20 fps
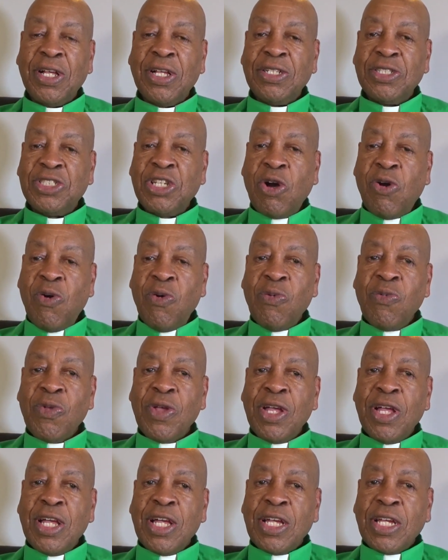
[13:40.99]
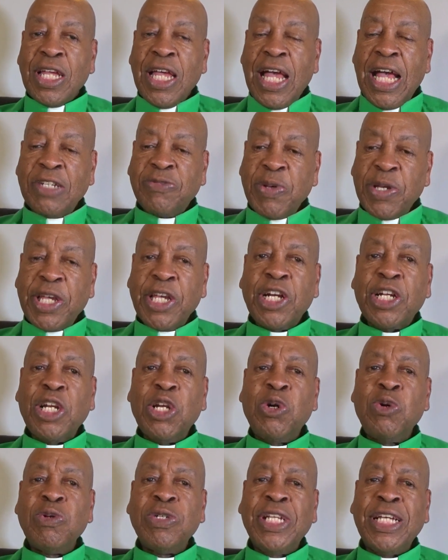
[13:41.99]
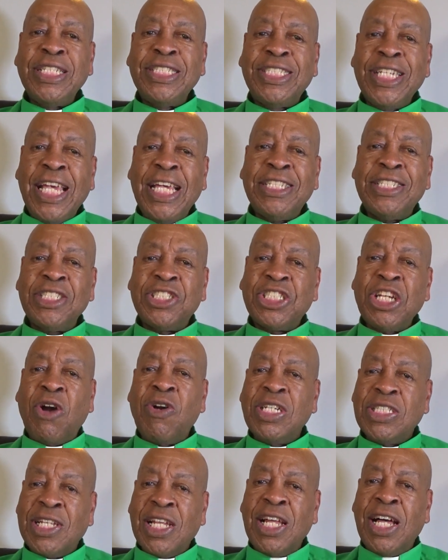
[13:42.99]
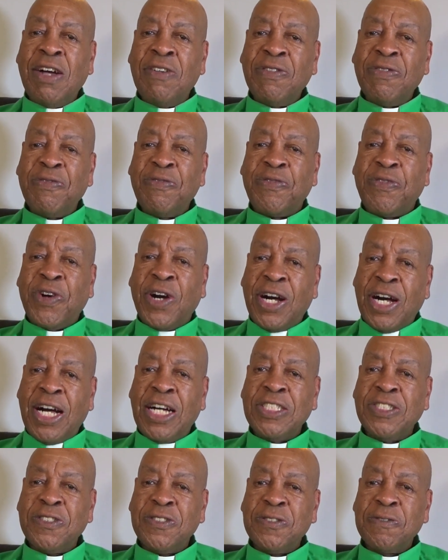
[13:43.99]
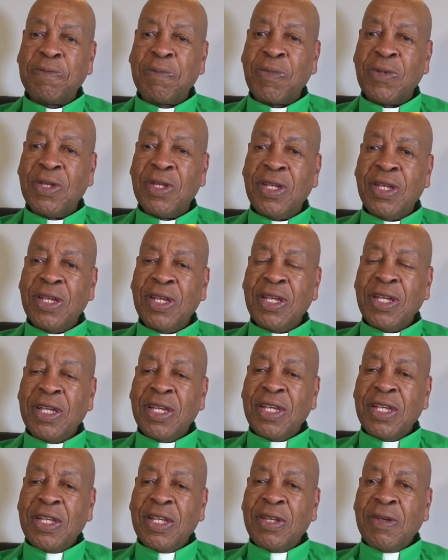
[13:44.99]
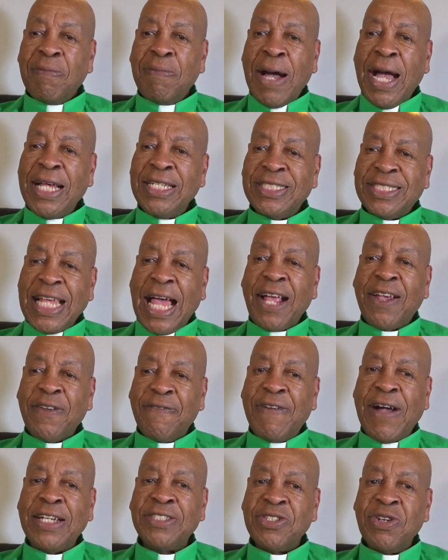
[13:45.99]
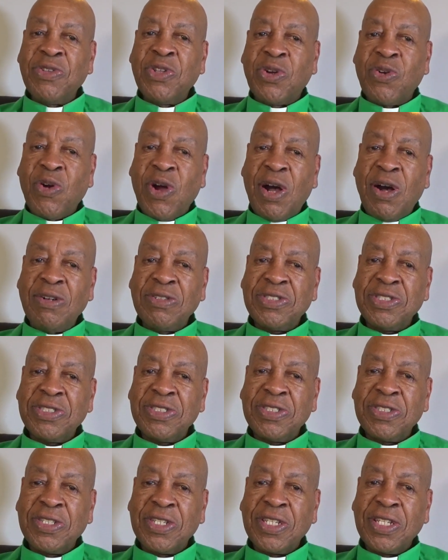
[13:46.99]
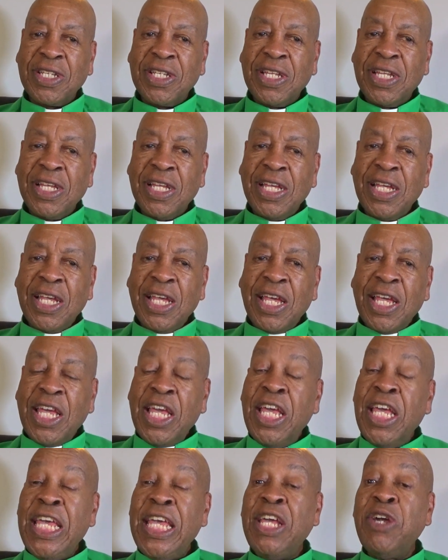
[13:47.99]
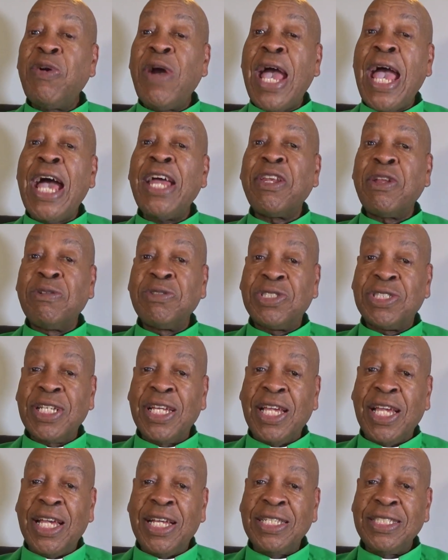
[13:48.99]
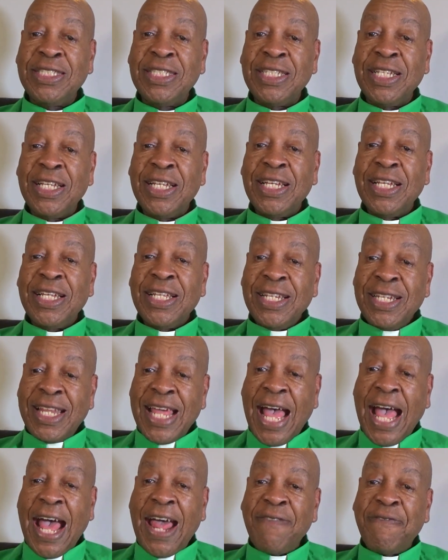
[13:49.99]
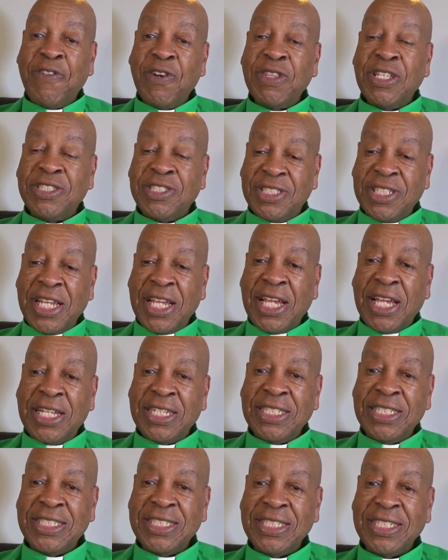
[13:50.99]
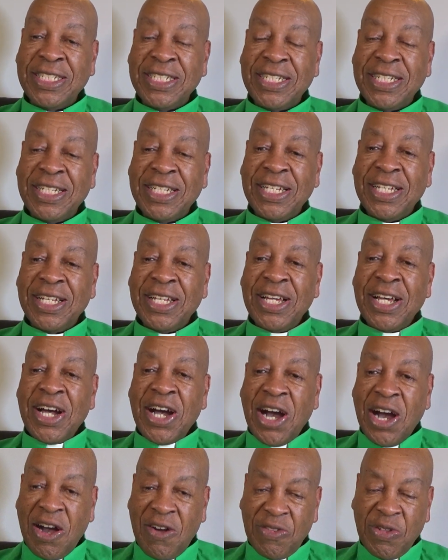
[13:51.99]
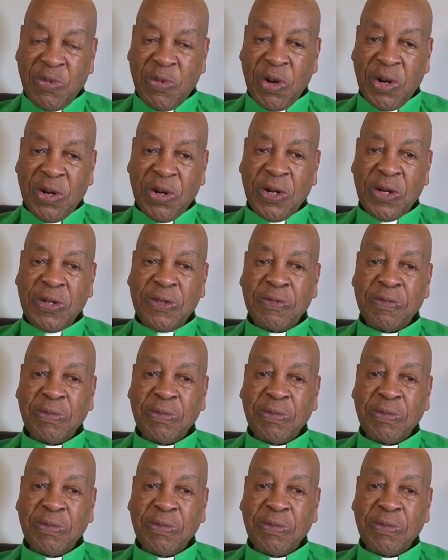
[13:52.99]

So, as we conclude, did Jesus show his love for us by his sacrifice on the cross. He who had no sins died for the sins of the world.